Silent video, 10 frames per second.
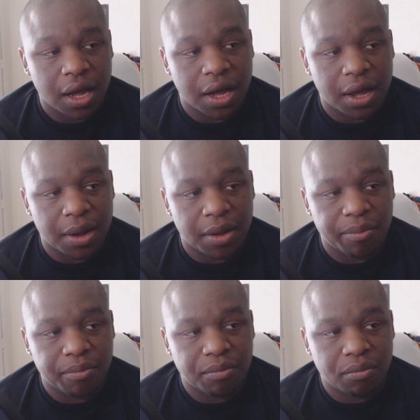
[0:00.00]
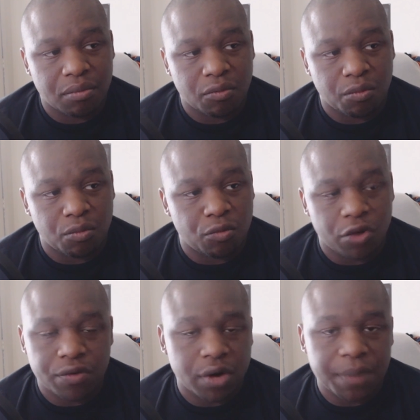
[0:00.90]
Uh,
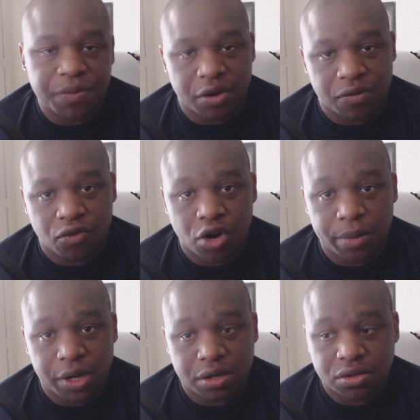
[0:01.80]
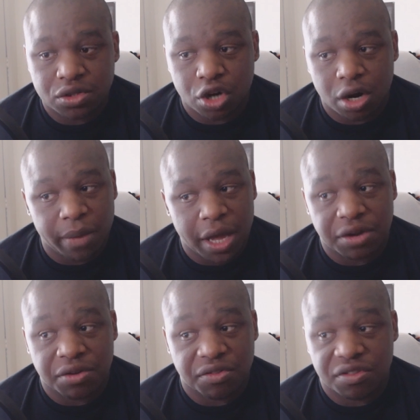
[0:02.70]
we were up there farming
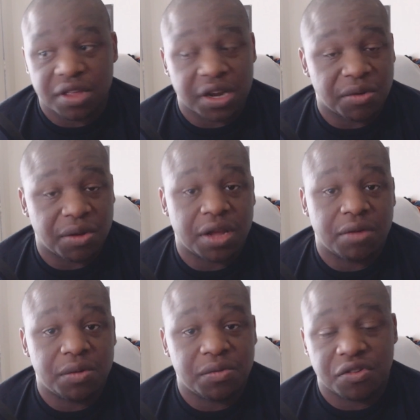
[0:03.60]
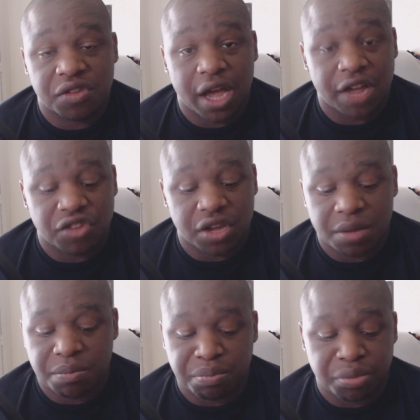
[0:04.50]
Charmanders anyway. We were just
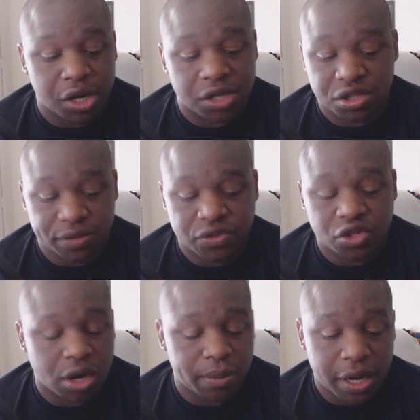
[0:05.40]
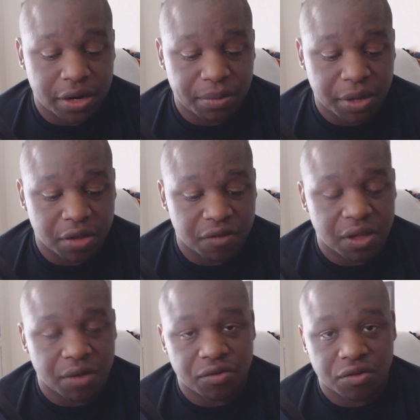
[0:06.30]
catching a bunch of Charmander
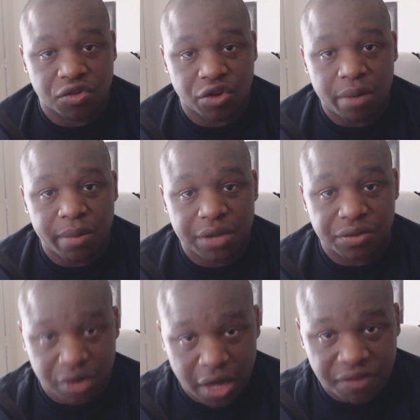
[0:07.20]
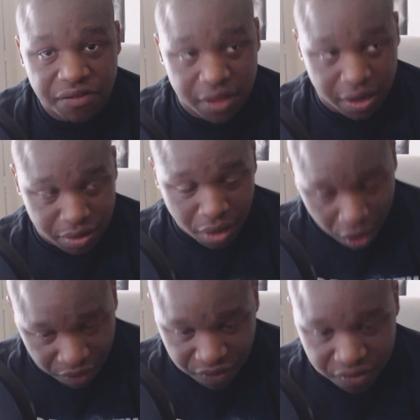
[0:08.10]
because there was a Charmander nest there in
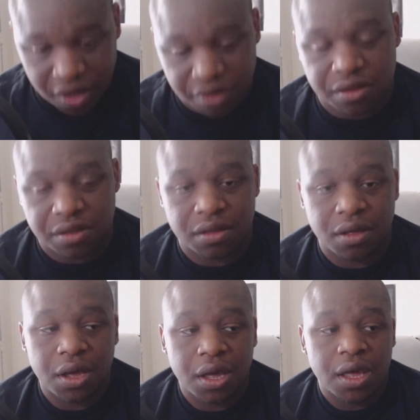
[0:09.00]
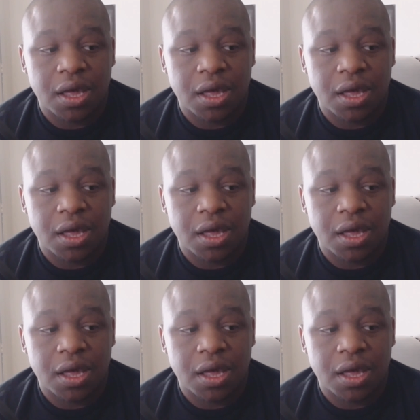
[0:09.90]
Austin, Texas.